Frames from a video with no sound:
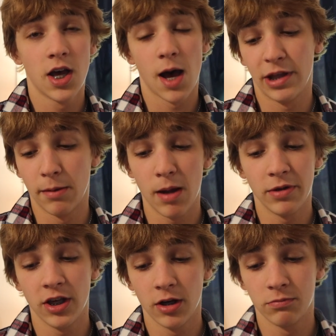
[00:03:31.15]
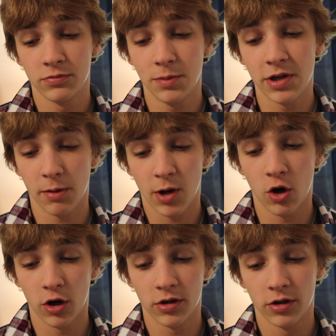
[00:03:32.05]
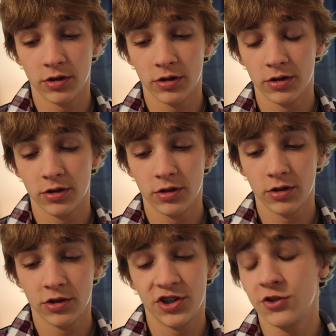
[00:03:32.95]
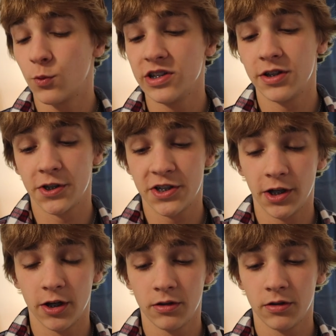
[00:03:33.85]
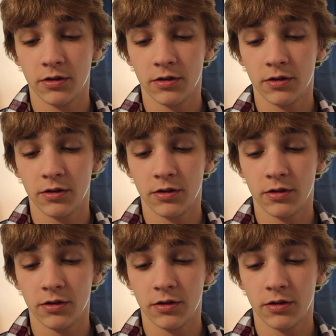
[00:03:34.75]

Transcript: I mean, I might be him deep down in my heart. She's Quentin Tarantino.